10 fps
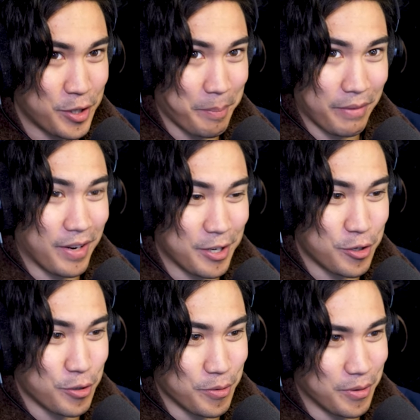Jumping Flash
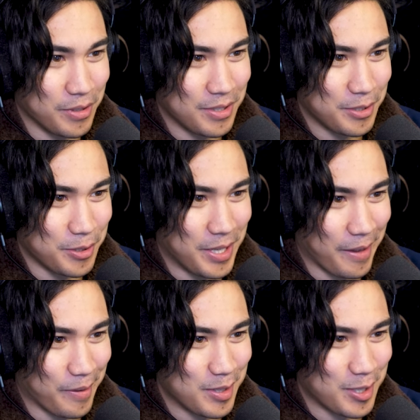2 to
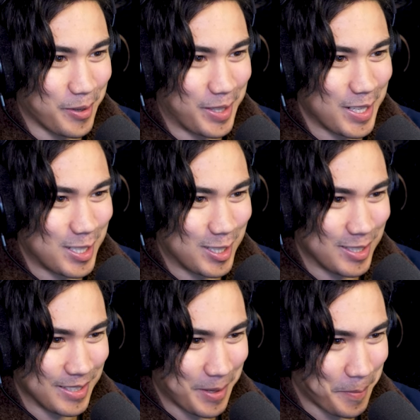death. So
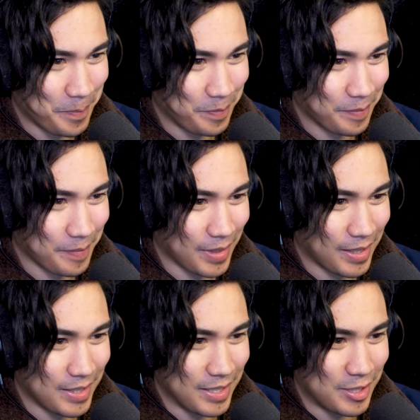this
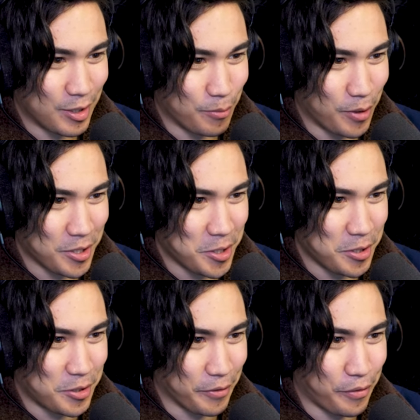is the
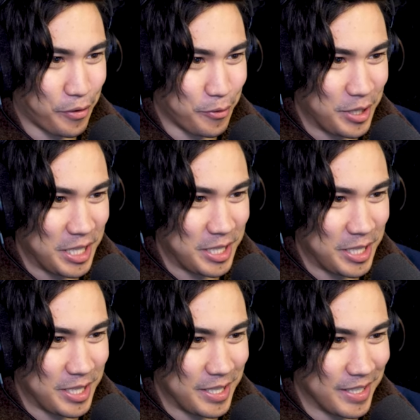wonders of
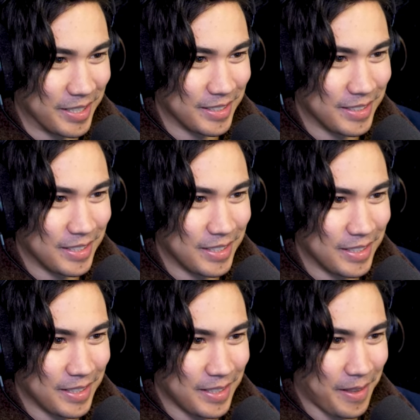3D.
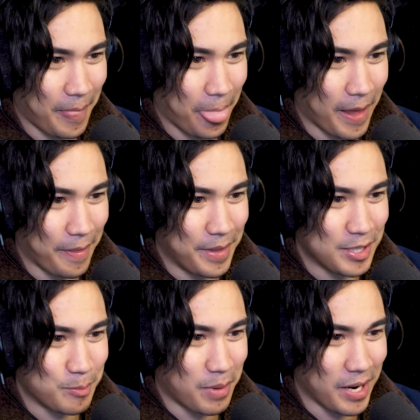And
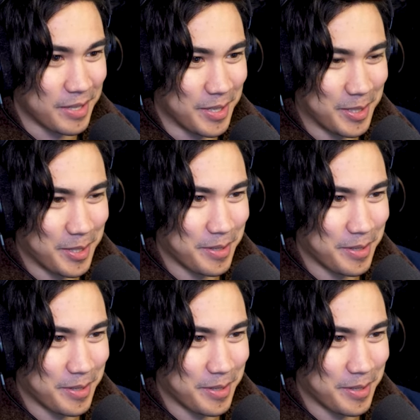this might not